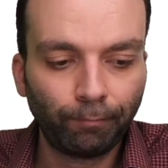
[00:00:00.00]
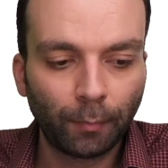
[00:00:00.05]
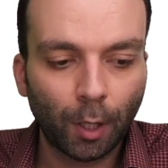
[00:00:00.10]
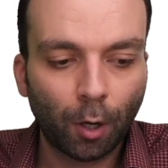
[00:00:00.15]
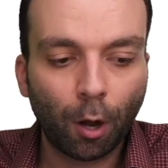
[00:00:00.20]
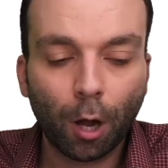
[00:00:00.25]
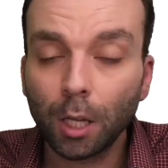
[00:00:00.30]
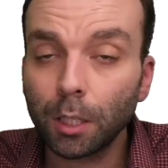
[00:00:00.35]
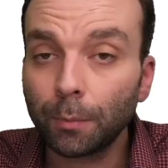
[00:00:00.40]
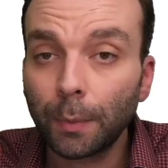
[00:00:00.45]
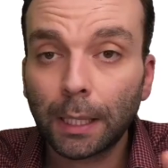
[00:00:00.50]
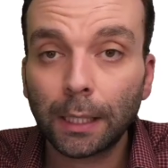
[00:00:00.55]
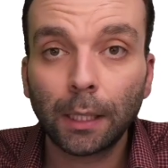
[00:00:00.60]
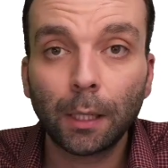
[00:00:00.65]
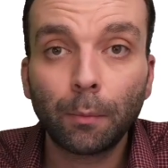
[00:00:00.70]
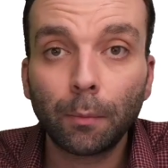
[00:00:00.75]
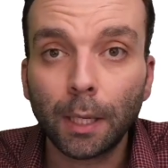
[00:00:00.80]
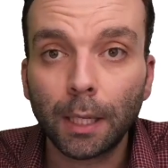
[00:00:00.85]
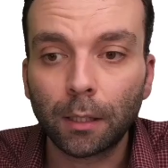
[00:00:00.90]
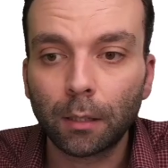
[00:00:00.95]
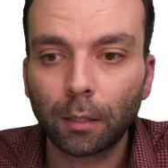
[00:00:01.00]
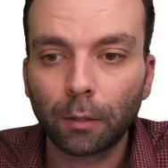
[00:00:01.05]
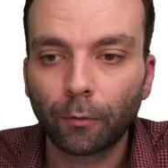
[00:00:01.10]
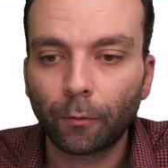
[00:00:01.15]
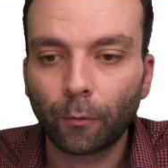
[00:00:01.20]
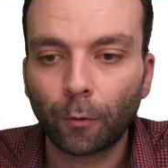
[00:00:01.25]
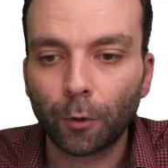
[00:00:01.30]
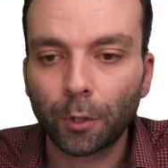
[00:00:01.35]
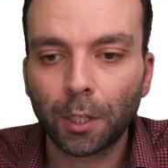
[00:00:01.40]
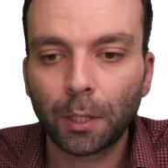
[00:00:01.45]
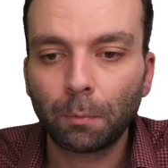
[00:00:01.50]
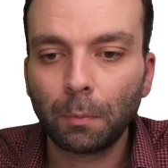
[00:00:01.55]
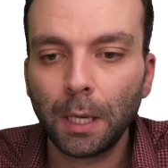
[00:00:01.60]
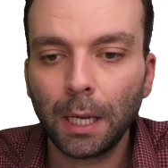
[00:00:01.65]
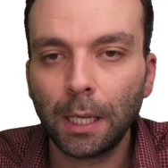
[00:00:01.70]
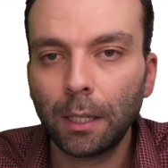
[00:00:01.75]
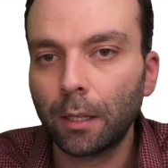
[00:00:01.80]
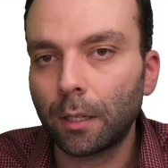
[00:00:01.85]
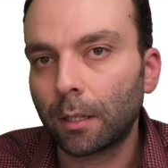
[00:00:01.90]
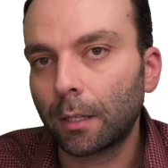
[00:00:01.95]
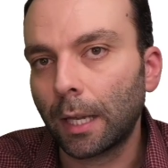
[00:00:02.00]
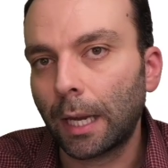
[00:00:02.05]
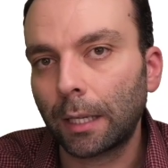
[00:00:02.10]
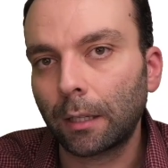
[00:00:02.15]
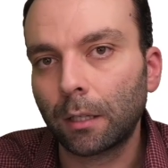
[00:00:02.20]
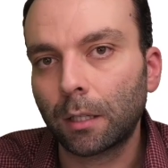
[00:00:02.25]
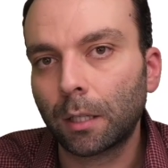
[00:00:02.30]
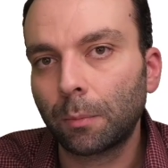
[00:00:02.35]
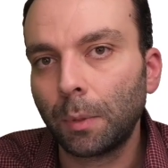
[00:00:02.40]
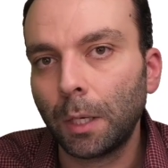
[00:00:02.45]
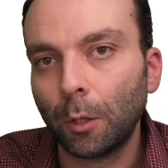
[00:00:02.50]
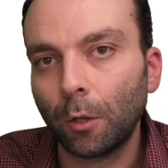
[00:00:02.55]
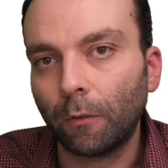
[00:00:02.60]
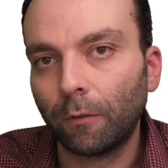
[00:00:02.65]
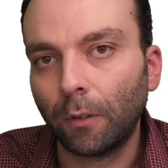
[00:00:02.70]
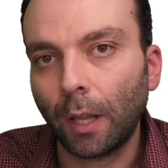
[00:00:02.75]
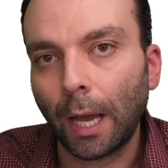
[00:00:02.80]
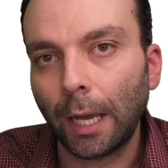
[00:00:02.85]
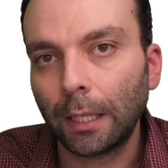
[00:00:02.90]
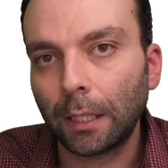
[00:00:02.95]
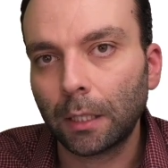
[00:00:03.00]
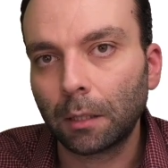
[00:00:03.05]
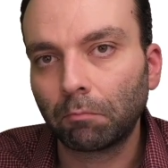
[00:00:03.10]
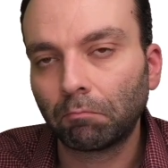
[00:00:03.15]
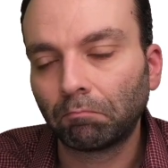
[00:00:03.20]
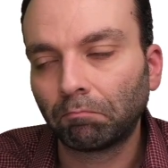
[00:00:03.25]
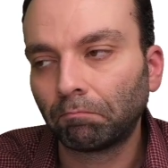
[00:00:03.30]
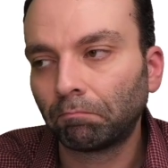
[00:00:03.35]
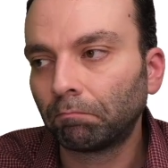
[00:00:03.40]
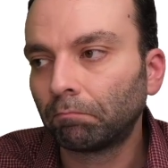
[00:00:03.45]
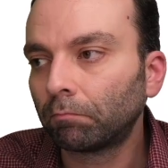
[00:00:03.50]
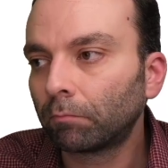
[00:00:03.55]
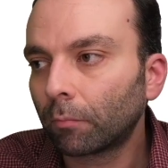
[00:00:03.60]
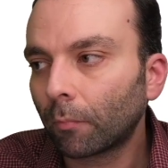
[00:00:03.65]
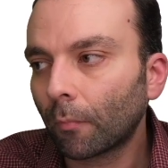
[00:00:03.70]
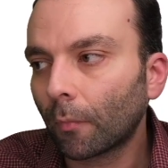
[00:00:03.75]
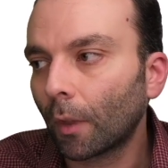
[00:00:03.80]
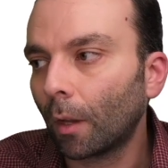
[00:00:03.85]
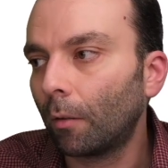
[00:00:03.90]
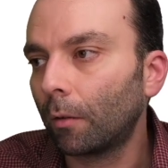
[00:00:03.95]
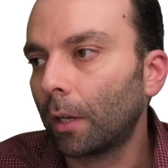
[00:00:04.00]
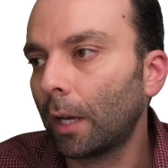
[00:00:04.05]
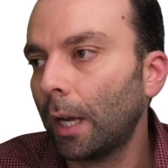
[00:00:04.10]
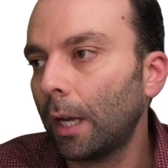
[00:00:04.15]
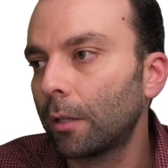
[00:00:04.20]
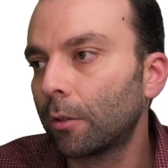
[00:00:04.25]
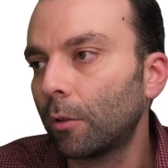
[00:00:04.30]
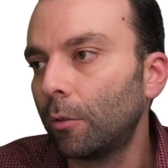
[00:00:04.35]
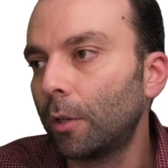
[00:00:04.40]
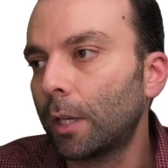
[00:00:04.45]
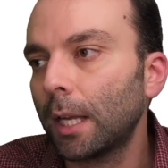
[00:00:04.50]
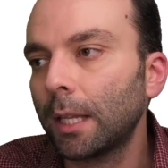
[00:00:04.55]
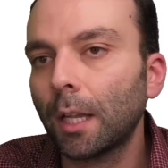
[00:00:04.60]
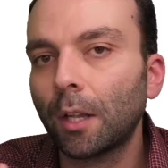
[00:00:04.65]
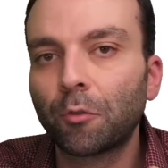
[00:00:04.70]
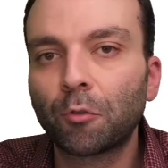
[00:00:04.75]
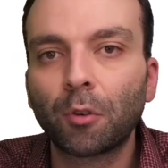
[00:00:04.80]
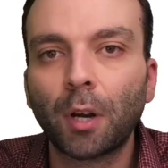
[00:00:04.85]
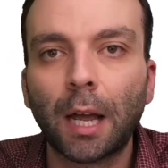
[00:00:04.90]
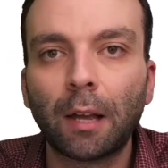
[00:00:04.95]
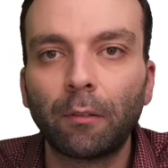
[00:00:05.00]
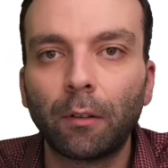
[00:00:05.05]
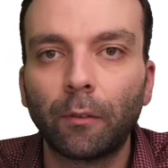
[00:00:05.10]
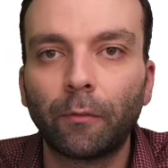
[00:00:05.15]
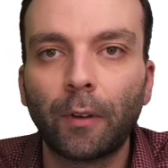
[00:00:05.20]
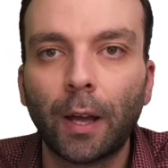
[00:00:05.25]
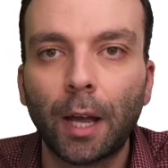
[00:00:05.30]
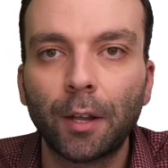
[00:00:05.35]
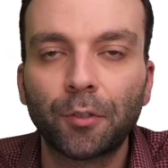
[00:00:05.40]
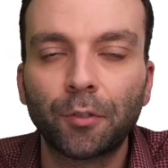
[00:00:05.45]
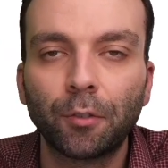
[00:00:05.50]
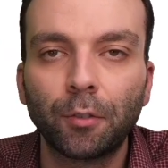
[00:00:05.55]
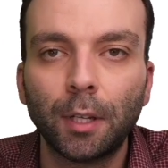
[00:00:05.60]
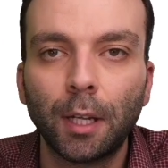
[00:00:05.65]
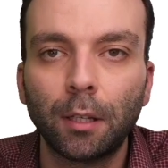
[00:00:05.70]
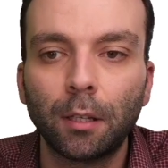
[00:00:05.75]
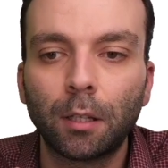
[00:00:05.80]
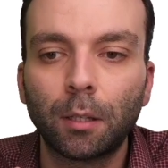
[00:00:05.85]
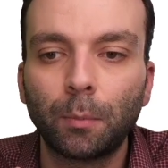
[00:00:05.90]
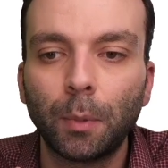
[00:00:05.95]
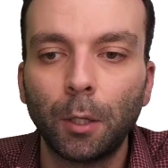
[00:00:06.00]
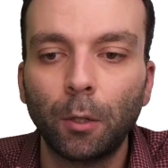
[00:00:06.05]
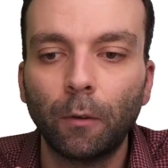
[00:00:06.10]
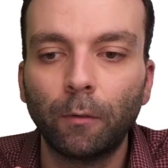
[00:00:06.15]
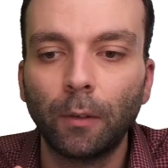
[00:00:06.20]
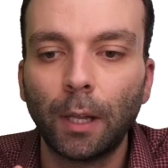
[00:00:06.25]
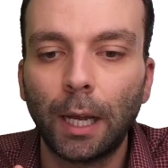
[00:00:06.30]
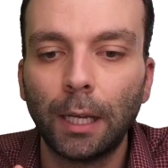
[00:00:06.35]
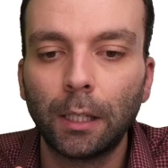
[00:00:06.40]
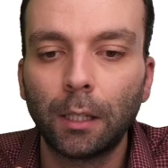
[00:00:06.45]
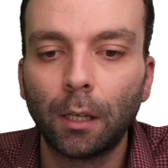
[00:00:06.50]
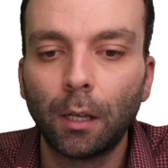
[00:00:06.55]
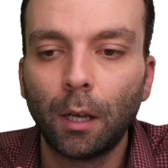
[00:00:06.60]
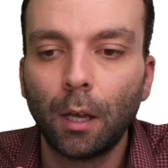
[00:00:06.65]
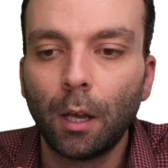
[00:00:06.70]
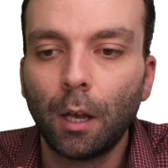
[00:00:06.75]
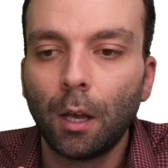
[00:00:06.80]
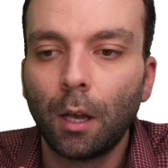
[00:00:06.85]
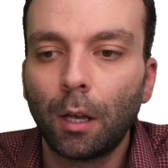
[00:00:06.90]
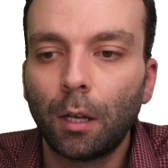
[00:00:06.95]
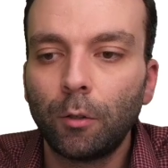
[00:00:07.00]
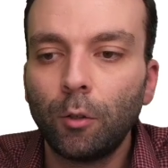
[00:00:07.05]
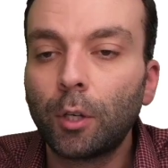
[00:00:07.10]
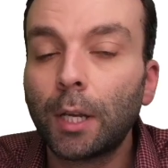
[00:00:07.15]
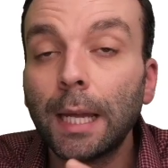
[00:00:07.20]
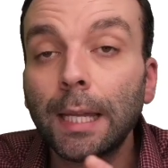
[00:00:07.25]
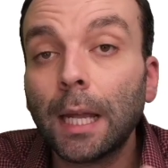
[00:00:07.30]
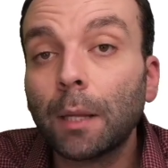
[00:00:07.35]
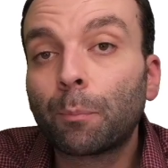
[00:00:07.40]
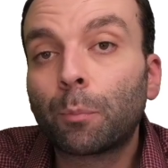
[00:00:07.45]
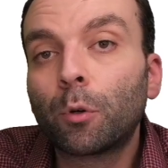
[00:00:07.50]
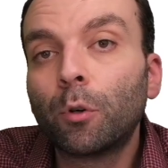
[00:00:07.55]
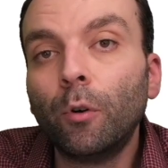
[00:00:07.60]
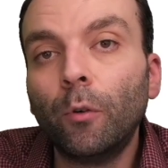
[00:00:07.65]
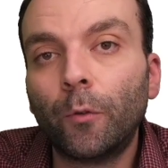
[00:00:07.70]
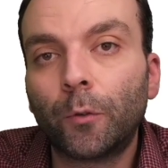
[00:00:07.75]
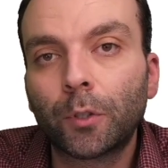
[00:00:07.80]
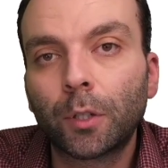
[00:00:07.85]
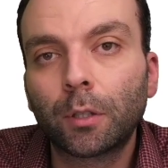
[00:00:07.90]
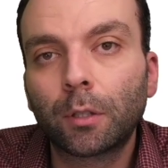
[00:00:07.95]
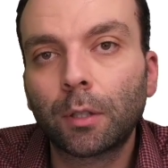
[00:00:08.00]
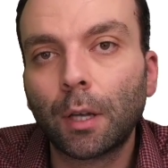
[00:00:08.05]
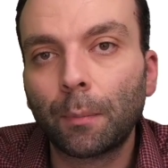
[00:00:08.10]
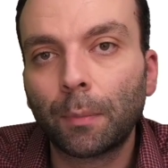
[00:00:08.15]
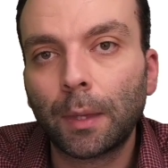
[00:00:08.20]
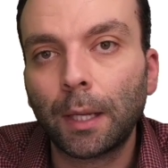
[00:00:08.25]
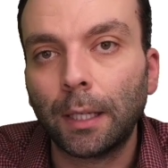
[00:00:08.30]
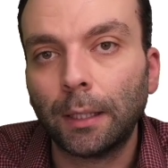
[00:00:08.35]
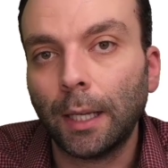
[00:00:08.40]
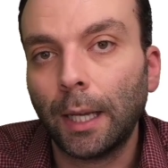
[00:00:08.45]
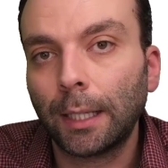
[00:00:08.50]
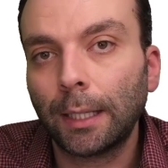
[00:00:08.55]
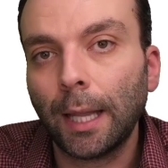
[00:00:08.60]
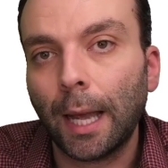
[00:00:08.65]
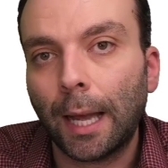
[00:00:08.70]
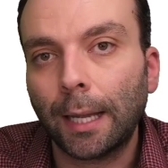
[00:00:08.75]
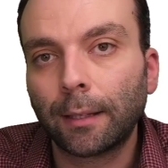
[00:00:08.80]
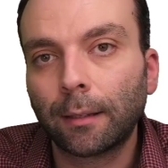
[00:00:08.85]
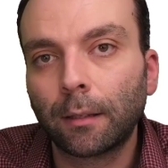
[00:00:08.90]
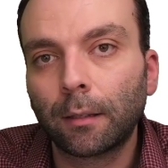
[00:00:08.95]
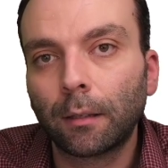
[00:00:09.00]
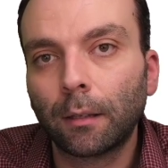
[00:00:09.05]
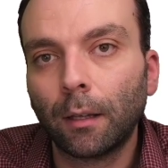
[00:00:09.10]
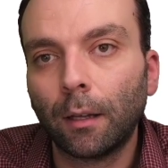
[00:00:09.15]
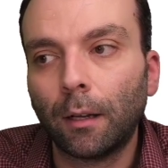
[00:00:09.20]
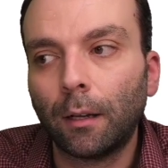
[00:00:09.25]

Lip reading: cosmic limit for speed is like the speed of light. Okay, so you cannot travel faster than the speed of light. You cannot prove something like that.